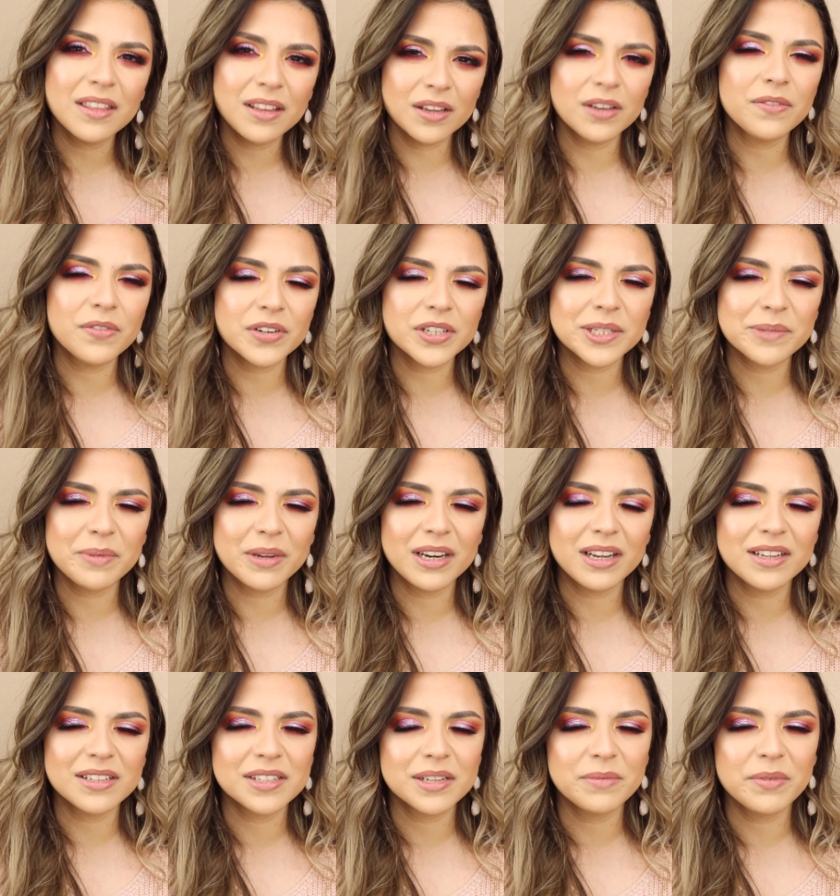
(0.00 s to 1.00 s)
Thank you for
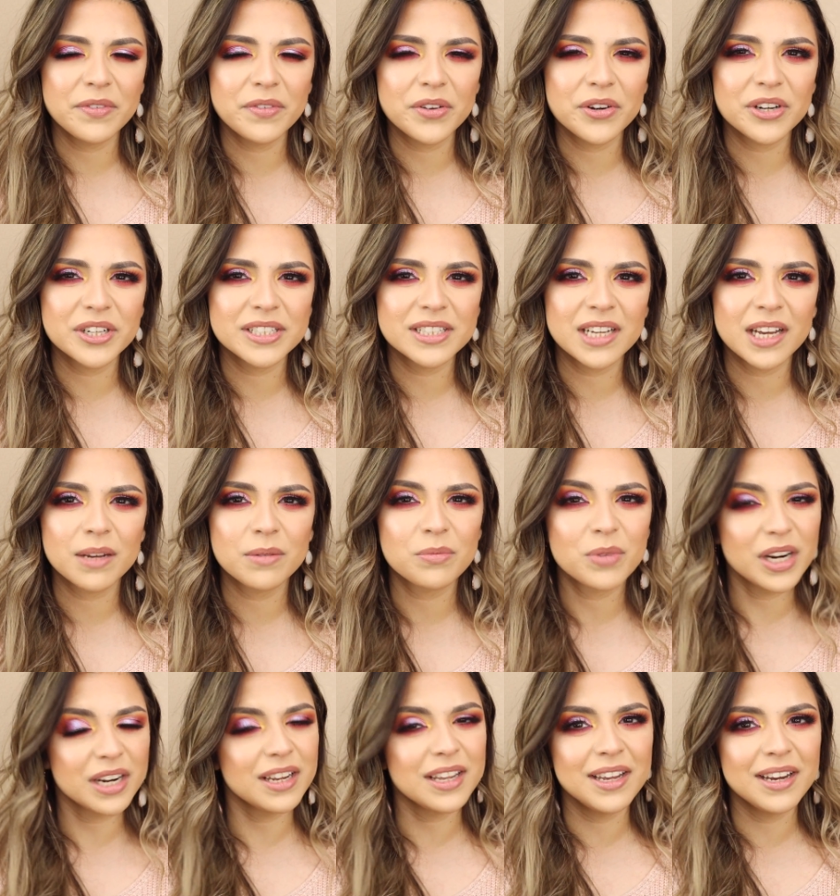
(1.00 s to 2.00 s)
spending some of your time
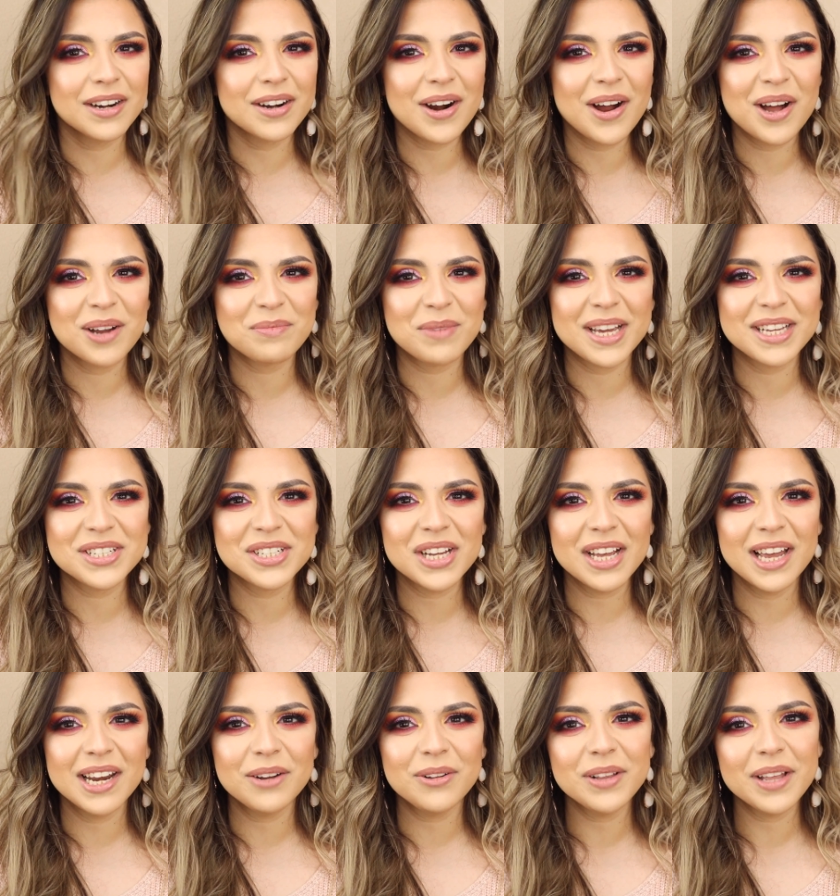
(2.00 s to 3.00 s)
right here on my
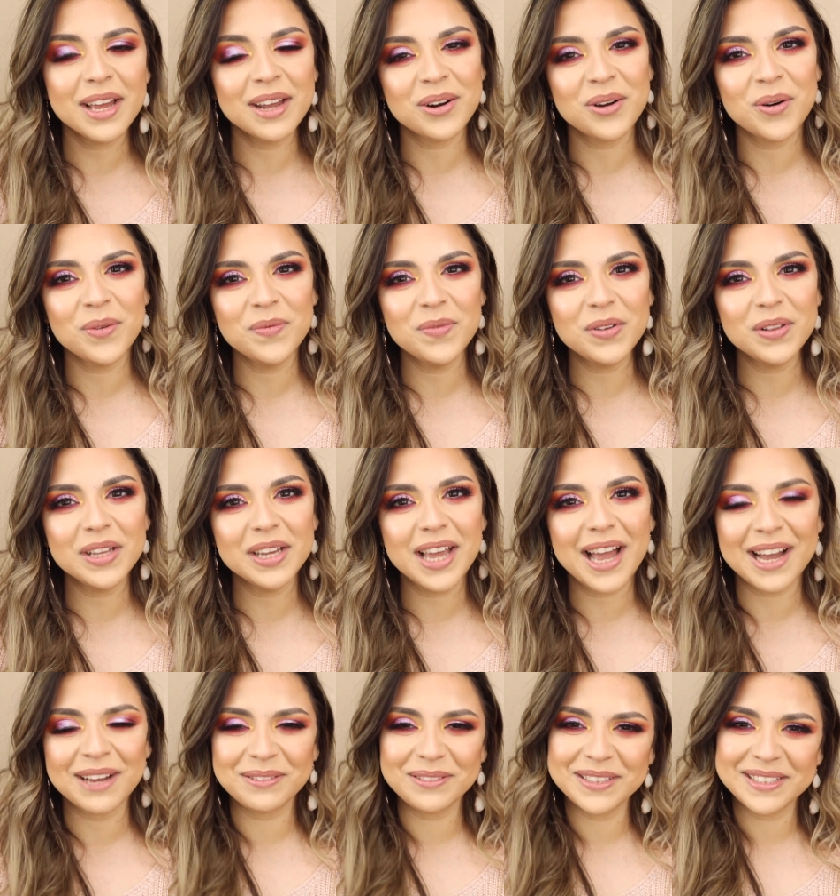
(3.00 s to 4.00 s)
channel and hopefully
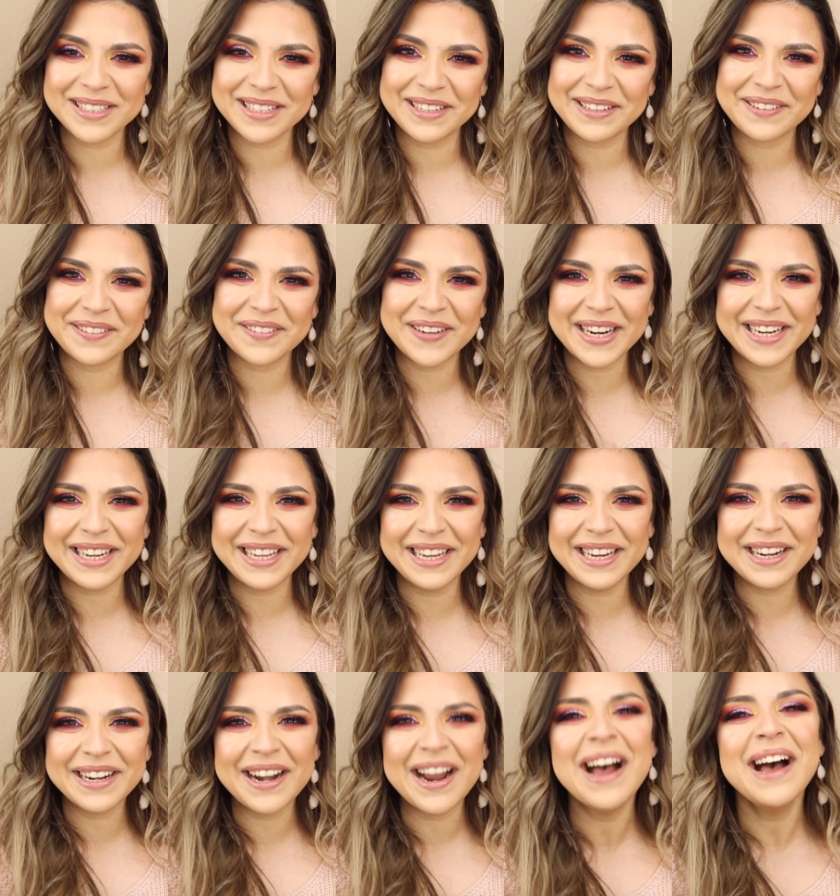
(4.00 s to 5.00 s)
I will see you right
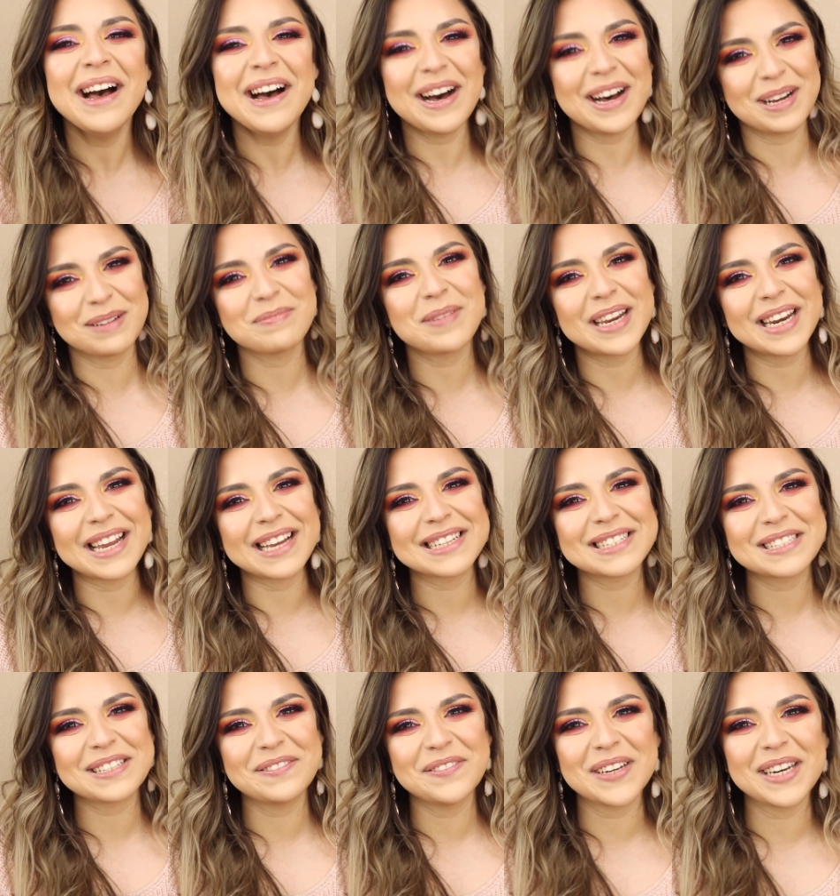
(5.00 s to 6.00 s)
here on my
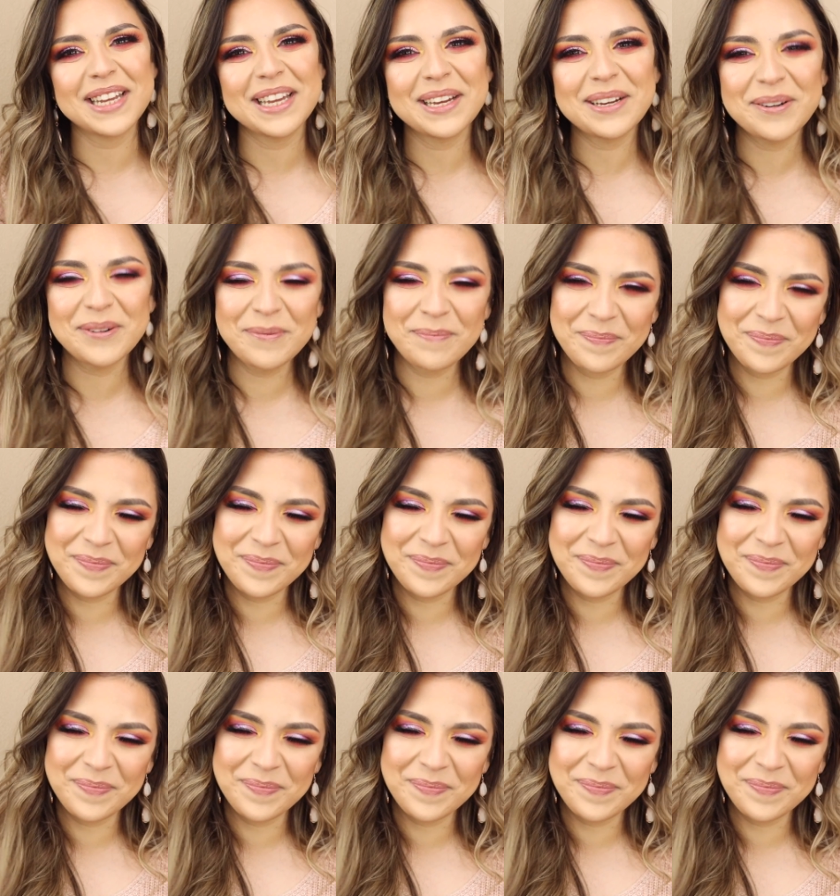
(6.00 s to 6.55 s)
next video.